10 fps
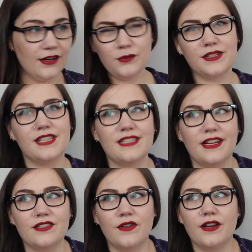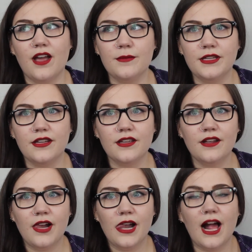I don't want to say satisfied. I mean,
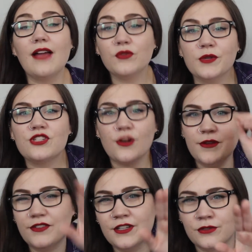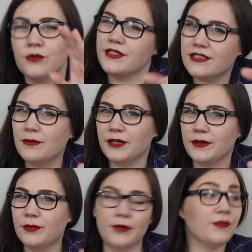I haven't reached all my fitness goals. That's a better
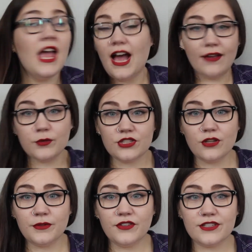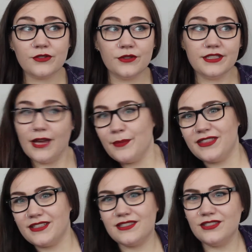way to put it. I haven't reached all my fitness goals yet, but
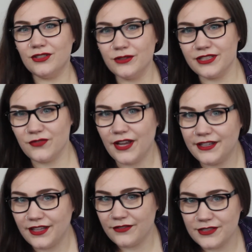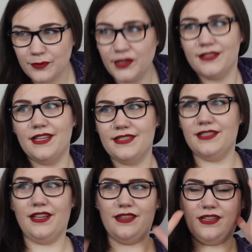that's, you know, that's fine. Life is a process
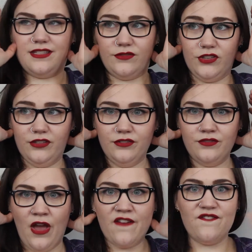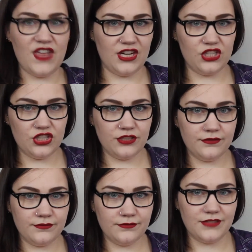and nothing is ever finished.
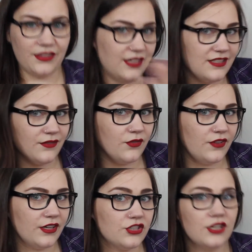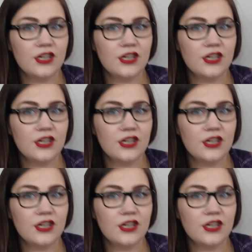Nothing is ever finished.